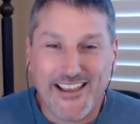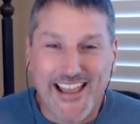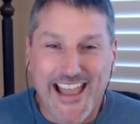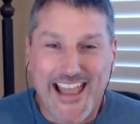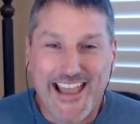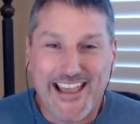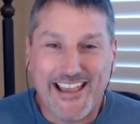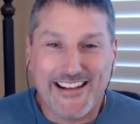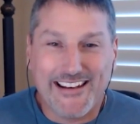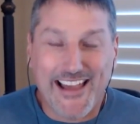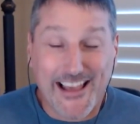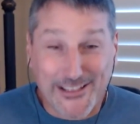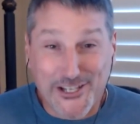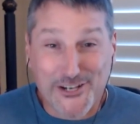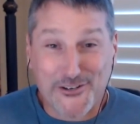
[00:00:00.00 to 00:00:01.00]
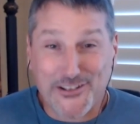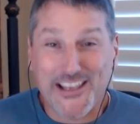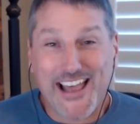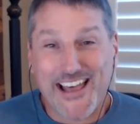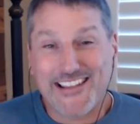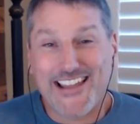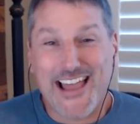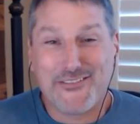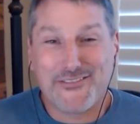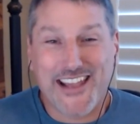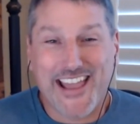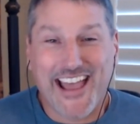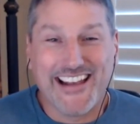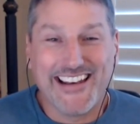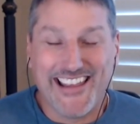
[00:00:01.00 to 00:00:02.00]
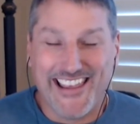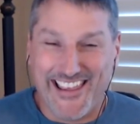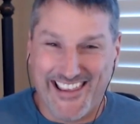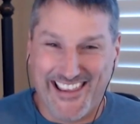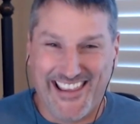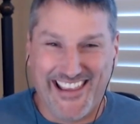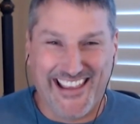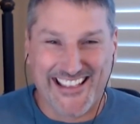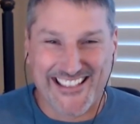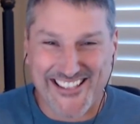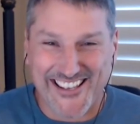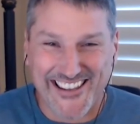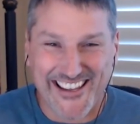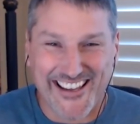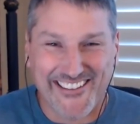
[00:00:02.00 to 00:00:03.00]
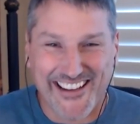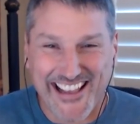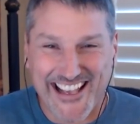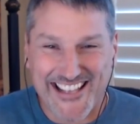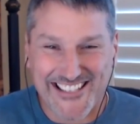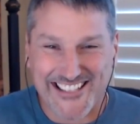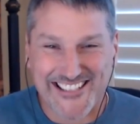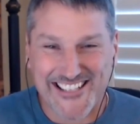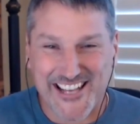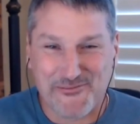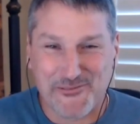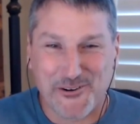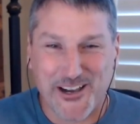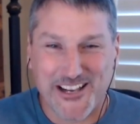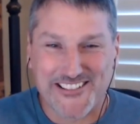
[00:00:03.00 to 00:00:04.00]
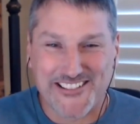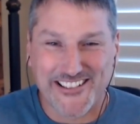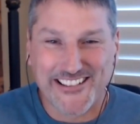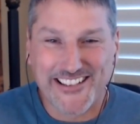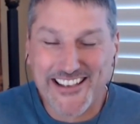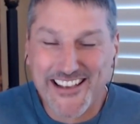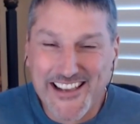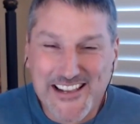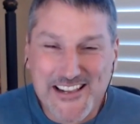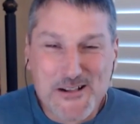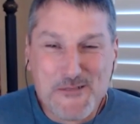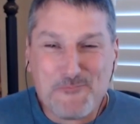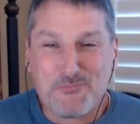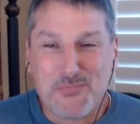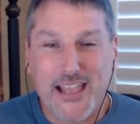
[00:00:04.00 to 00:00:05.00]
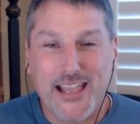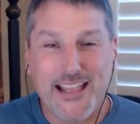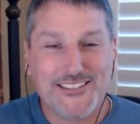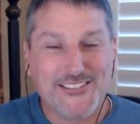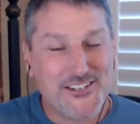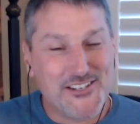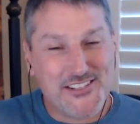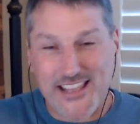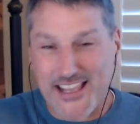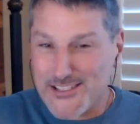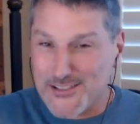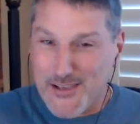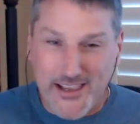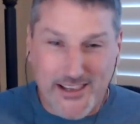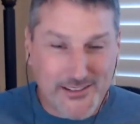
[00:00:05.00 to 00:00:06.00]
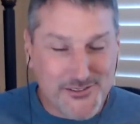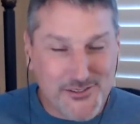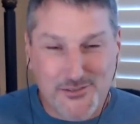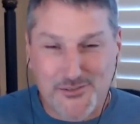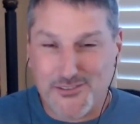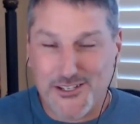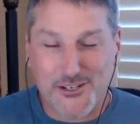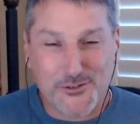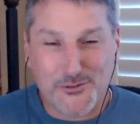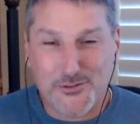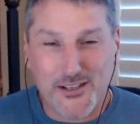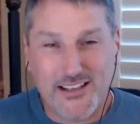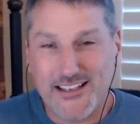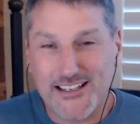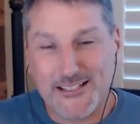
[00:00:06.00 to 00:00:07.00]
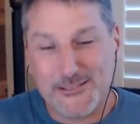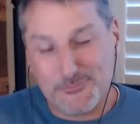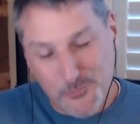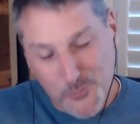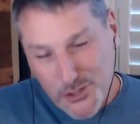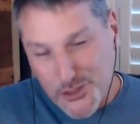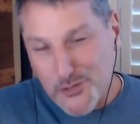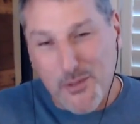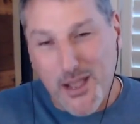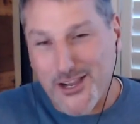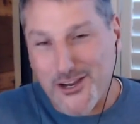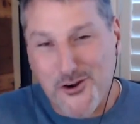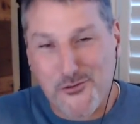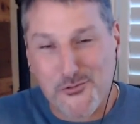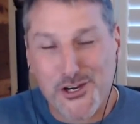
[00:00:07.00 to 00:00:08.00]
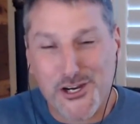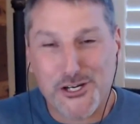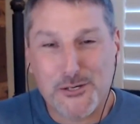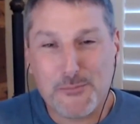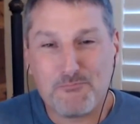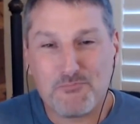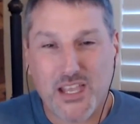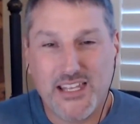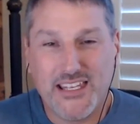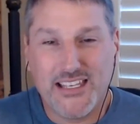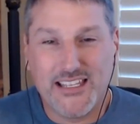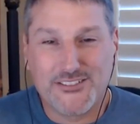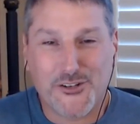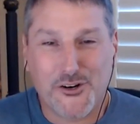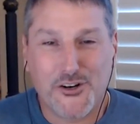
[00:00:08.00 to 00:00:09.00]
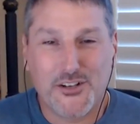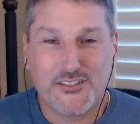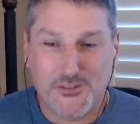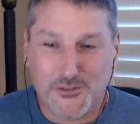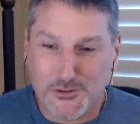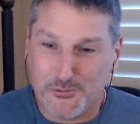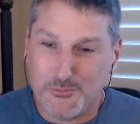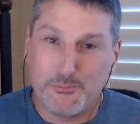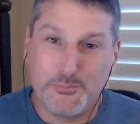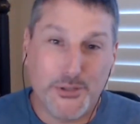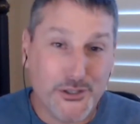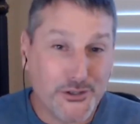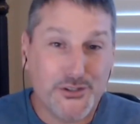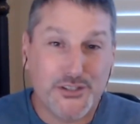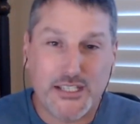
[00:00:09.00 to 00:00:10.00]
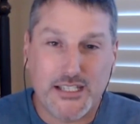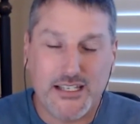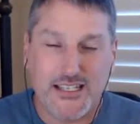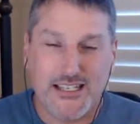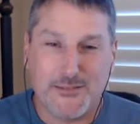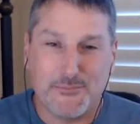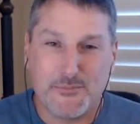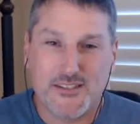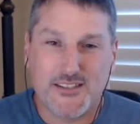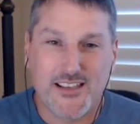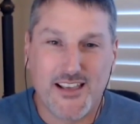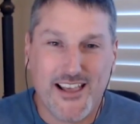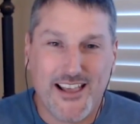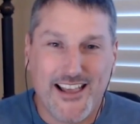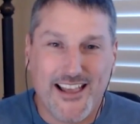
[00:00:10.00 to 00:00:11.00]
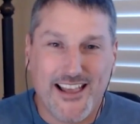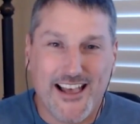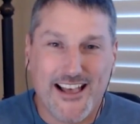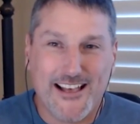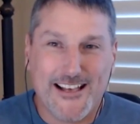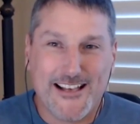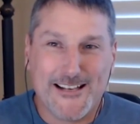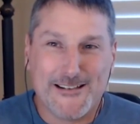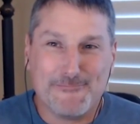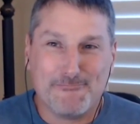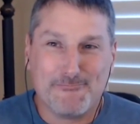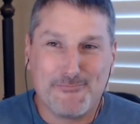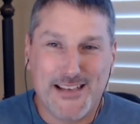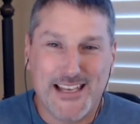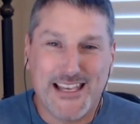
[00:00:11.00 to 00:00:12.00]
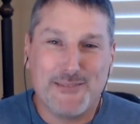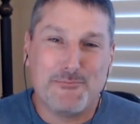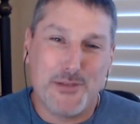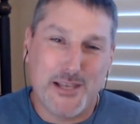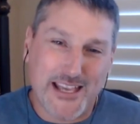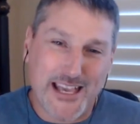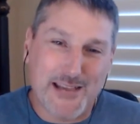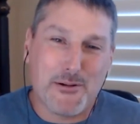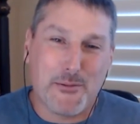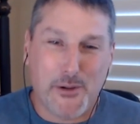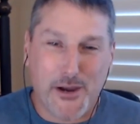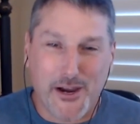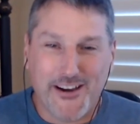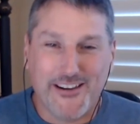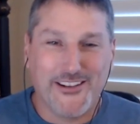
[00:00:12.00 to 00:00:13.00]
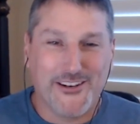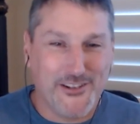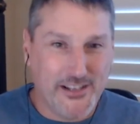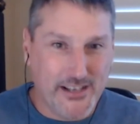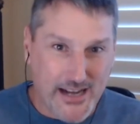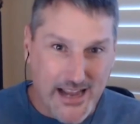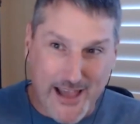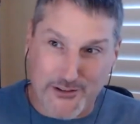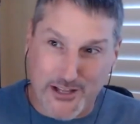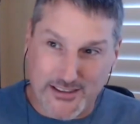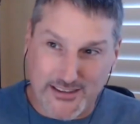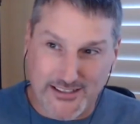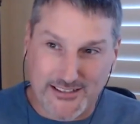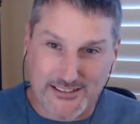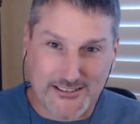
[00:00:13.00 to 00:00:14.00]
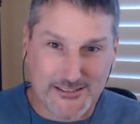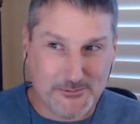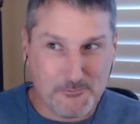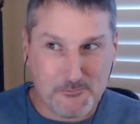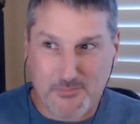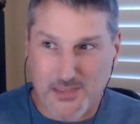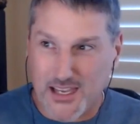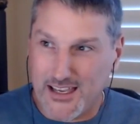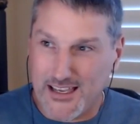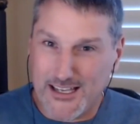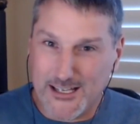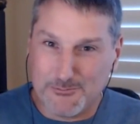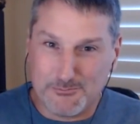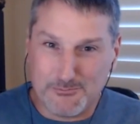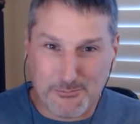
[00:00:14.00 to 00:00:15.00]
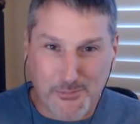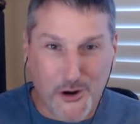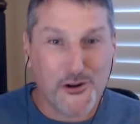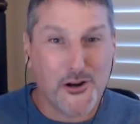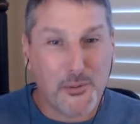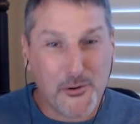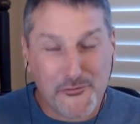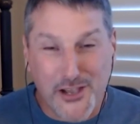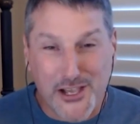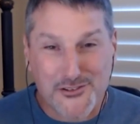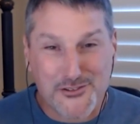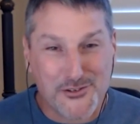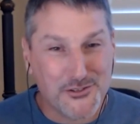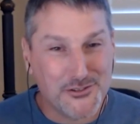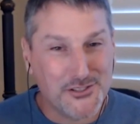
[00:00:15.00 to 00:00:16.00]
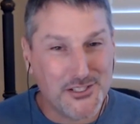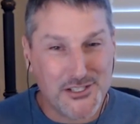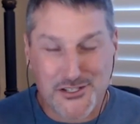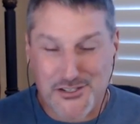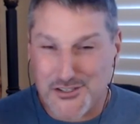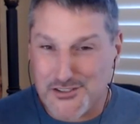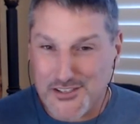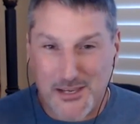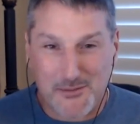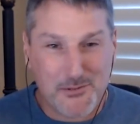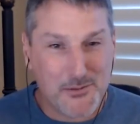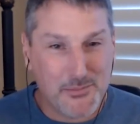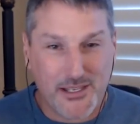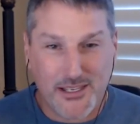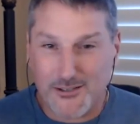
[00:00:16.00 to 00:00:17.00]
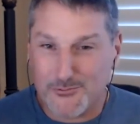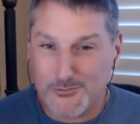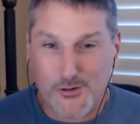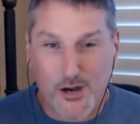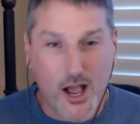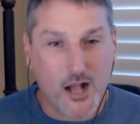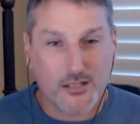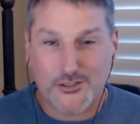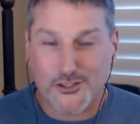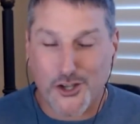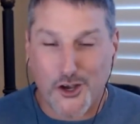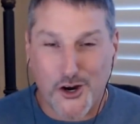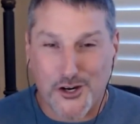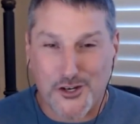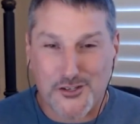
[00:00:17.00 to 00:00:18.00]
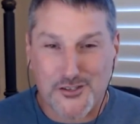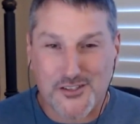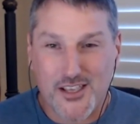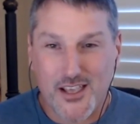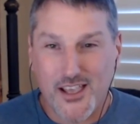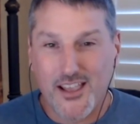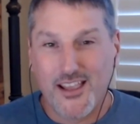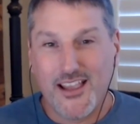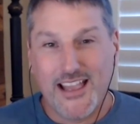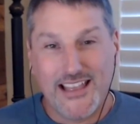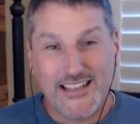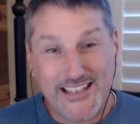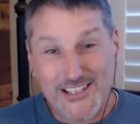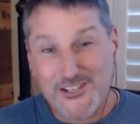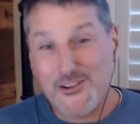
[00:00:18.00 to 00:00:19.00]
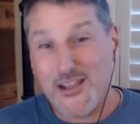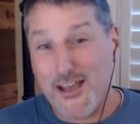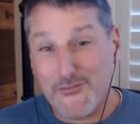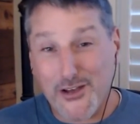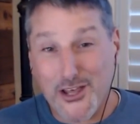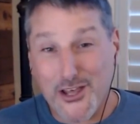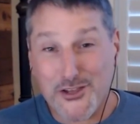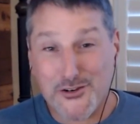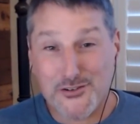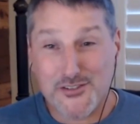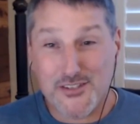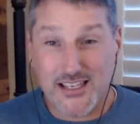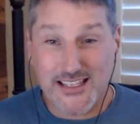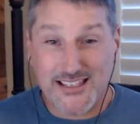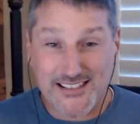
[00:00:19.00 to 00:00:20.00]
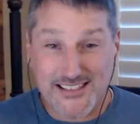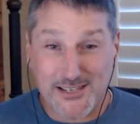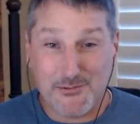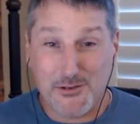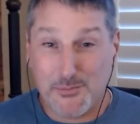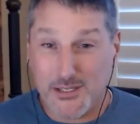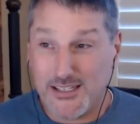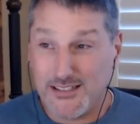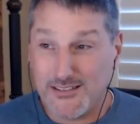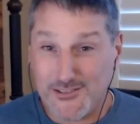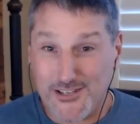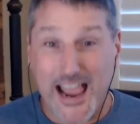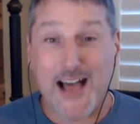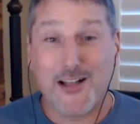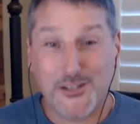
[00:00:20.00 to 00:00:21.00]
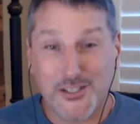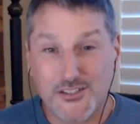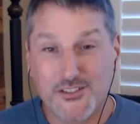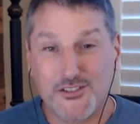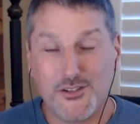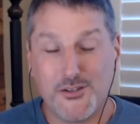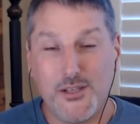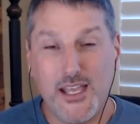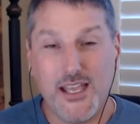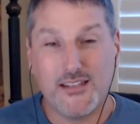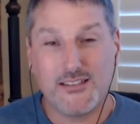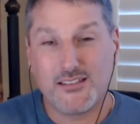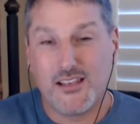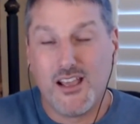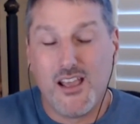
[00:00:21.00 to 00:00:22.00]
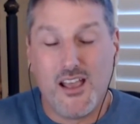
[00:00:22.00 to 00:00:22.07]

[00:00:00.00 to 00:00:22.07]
And I literally got laughed at. So I thought, well, I guess that's a dumb question. And so just as I went through my career and then started to build teams, it became apparent, you kind of have like these partnering professionals that just seem to be rock stars. And then you have others that seem to be challenged to get